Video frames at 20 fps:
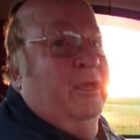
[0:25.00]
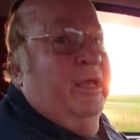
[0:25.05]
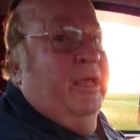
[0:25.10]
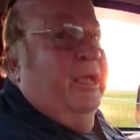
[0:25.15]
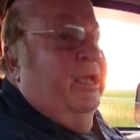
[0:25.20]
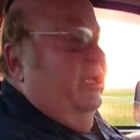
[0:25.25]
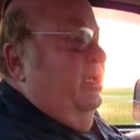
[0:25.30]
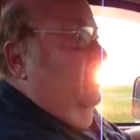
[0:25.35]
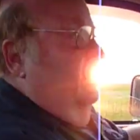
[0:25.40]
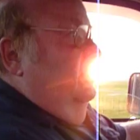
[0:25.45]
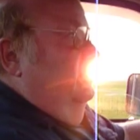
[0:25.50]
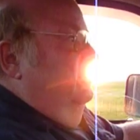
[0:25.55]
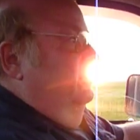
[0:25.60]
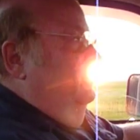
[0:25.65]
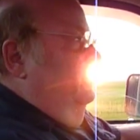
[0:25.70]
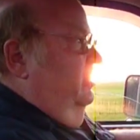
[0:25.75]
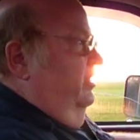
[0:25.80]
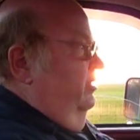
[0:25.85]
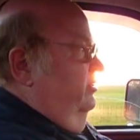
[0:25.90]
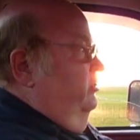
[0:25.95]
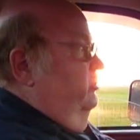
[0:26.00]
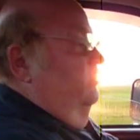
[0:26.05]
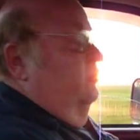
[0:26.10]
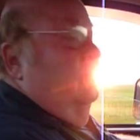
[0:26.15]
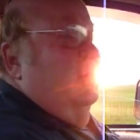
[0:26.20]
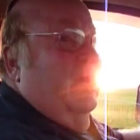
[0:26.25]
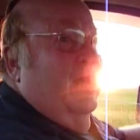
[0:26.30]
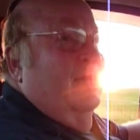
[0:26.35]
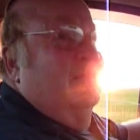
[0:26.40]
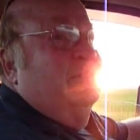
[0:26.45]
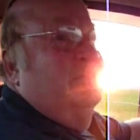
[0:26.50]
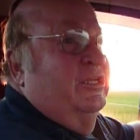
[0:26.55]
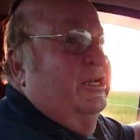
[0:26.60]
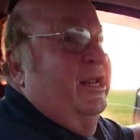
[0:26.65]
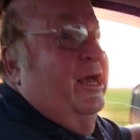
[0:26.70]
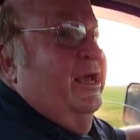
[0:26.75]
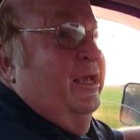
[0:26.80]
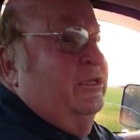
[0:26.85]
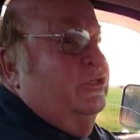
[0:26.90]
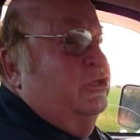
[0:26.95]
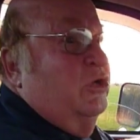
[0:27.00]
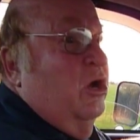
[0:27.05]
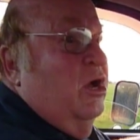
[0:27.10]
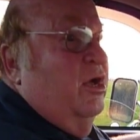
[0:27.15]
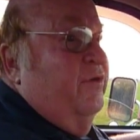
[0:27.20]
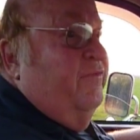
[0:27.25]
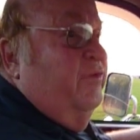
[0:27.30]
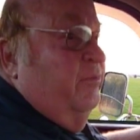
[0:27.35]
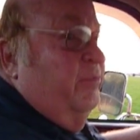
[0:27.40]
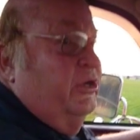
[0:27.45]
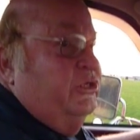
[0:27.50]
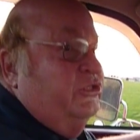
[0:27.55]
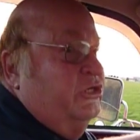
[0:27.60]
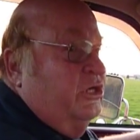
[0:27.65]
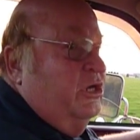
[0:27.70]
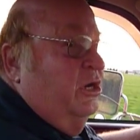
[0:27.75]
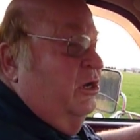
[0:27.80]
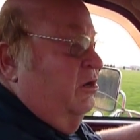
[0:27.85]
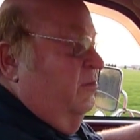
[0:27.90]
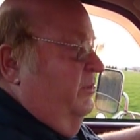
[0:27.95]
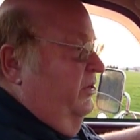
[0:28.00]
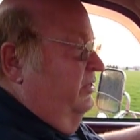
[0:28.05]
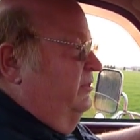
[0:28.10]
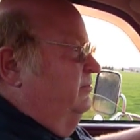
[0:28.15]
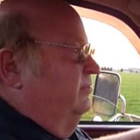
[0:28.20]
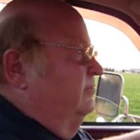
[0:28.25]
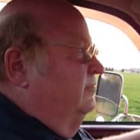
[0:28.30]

and you oxidize off a bunch of carbon.